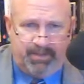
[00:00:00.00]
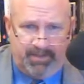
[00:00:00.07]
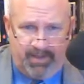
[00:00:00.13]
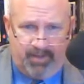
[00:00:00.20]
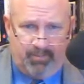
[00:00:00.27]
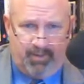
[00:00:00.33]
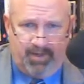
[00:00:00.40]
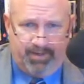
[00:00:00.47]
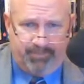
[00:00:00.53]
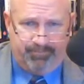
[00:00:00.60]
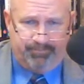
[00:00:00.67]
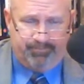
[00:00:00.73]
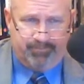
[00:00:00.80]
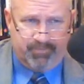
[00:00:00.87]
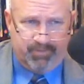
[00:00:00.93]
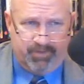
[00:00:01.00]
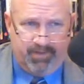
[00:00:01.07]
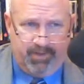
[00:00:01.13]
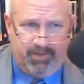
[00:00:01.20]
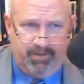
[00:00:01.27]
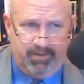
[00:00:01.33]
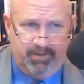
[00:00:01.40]
that right,
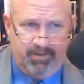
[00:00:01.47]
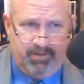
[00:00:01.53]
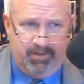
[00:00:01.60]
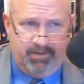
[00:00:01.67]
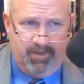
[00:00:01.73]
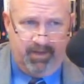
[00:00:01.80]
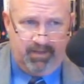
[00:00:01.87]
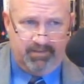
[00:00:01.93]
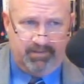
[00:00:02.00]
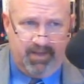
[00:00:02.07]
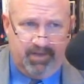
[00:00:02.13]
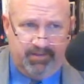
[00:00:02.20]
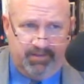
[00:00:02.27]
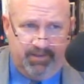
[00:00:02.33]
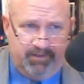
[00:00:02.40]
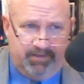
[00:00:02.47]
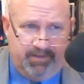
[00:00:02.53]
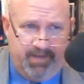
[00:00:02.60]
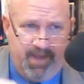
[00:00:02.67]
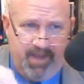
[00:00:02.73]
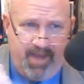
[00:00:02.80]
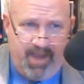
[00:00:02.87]
okay, it's not that
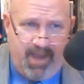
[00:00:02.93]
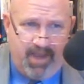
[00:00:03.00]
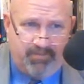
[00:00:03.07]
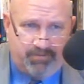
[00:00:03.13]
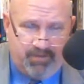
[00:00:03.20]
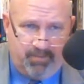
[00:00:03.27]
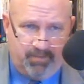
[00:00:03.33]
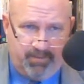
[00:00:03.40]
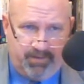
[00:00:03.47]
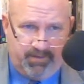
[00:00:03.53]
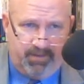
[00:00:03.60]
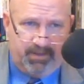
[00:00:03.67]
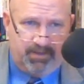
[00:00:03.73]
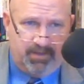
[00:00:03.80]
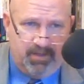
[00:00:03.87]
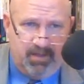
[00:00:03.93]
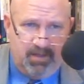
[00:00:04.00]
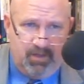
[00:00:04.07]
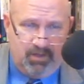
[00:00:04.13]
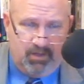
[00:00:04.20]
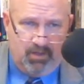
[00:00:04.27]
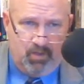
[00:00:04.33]
they have something like,
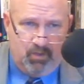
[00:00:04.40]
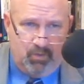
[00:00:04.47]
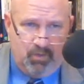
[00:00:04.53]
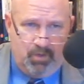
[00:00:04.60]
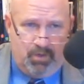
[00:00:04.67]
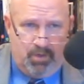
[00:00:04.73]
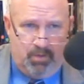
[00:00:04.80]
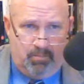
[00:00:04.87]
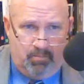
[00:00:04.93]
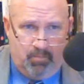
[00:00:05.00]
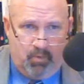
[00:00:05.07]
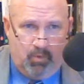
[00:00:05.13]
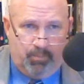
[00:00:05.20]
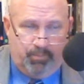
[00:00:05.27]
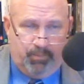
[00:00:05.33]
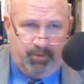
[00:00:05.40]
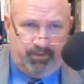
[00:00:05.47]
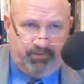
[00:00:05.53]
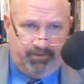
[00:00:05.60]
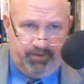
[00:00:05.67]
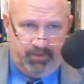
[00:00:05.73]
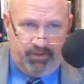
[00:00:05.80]
you know, more
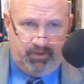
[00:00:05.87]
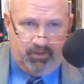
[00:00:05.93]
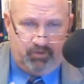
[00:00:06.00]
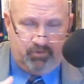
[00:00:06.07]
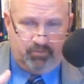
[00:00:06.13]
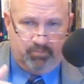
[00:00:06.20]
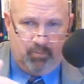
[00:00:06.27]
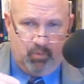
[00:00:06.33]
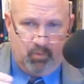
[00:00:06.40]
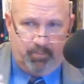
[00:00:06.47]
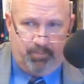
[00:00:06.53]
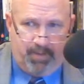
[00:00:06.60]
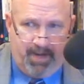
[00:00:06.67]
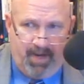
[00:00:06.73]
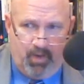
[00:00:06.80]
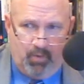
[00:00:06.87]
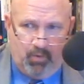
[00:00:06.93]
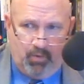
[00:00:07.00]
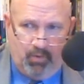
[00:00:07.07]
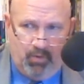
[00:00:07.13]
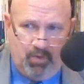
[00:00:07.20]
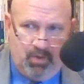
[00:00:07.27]
prestige, more
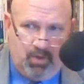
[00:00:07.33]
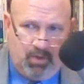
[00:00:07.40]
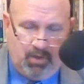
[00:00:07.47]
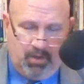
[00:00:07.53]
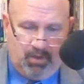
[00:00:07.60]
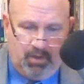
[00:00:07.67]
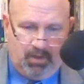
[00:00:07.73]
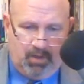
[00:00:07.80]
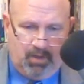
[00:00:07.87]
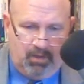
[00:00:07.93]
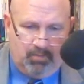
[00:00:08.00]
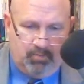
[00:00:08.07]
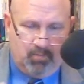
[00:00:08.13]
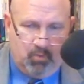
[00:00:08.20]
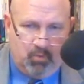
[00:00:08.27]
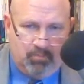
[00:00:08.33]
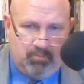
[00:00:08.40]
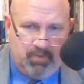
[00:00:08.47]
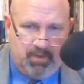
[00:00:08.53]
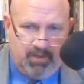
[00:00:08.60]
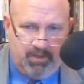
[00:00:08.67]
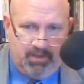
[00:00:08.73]
power, more
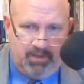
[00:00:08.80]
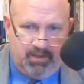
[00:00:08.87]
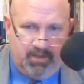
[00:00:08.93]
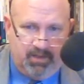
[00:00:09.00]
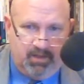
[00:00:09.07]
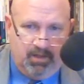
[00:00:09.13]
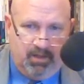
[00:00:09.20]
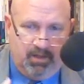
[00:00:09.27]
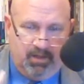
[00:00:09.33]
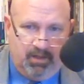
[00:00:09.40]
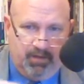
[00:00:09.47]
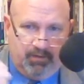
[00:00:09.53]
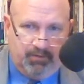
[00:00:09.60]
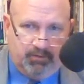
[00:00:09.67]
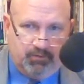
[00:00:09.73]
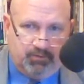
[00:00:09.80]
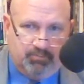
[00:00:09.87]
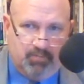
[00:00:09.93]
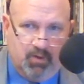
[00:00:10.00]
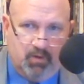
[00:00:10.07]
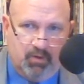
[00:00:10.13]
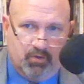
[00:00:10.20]
money, they're
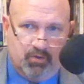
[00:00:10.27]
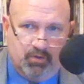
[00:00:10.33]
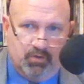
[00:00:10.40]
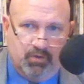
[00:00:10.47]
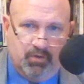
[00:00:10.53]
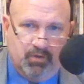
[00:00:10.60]
smarter.